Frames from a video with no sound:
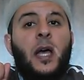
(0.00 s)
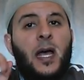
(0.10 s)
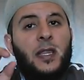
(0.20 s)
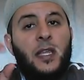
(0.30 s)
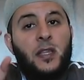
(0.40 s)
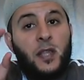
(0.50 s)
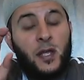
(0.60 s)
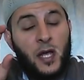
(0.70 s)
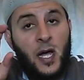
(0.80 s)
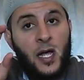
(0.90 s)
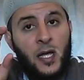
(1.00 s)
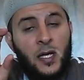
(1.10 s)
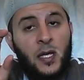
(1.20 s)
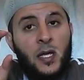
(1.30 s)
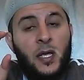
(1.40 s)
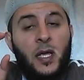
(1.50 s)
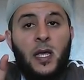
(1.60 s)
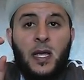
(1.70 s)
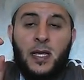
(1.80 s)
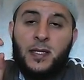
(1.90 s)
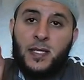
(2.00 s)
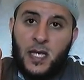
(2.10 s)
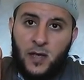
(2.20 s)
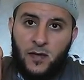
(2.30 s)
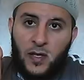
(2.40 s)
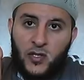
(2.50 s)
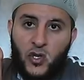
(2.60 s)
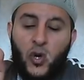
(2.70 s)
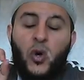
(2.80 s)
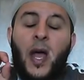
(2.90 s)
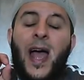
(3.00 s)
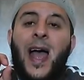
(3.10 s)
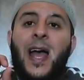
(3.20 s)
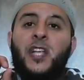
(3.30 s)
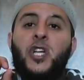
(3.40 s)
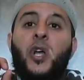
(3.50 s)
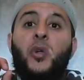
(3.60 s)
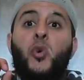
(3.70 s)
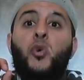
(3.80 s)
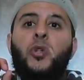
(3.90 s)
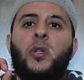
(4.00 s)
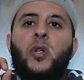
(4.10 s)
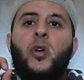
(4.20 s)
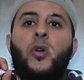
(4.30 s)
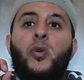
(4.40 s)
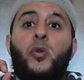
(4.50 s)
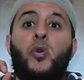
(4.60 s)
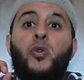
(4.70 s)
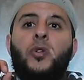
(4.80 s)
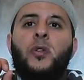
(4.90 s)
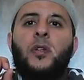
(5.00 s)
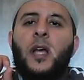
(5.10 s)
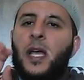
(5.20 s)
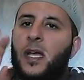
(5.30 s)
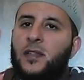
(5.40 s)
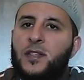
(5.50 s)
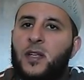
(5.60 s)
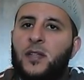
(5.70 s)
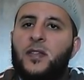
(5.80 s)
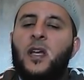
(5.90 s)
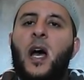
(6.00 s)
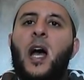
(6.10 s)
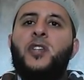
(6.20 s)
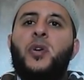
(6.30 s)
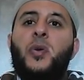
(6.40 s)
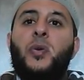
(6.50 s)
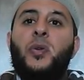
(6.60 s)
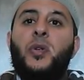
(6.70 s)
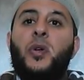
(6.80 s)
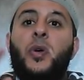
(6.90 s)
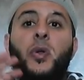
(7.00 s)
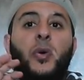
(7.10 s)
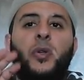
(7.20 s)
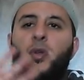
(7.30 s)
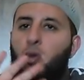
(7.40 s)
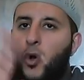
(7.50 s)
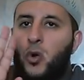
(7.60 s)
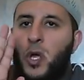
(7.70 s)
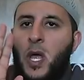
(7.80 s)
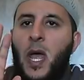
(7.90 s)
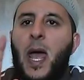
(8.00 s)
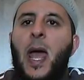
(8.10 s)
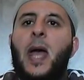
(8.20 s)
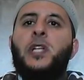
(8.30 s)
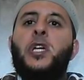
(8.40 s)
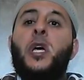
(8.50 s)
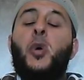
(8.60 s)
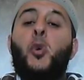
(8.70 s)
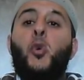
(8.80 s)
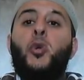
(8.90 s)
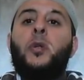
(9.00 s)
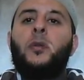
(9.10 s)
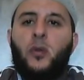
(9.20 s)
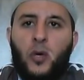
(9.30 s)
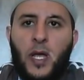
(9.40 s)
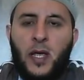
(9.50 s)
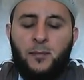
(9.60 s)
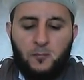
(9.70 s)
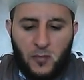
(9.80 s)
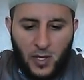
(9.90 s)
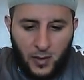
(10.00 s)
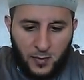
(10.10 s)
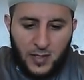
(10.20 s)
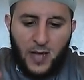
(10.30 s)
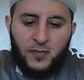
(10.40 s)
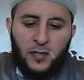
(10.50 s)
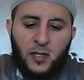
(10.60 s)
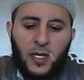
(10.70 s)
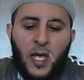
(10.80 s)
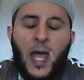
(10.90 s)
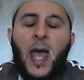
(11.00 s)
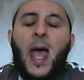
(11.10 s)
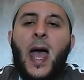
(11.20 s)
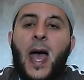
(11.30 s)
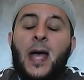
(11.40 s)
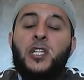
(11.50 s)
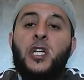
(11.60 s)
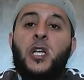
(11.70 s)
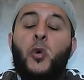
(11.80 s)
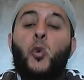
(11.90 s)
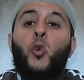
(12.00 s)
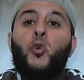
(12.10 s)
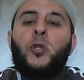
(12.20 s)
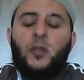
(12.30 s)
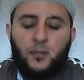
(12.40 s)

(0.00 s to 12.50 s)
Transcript: And then the ra is heavy. So, ajrun, run. It is not ajrun, run. No. Ajrun. Okay? Repeat after me. Ajrun.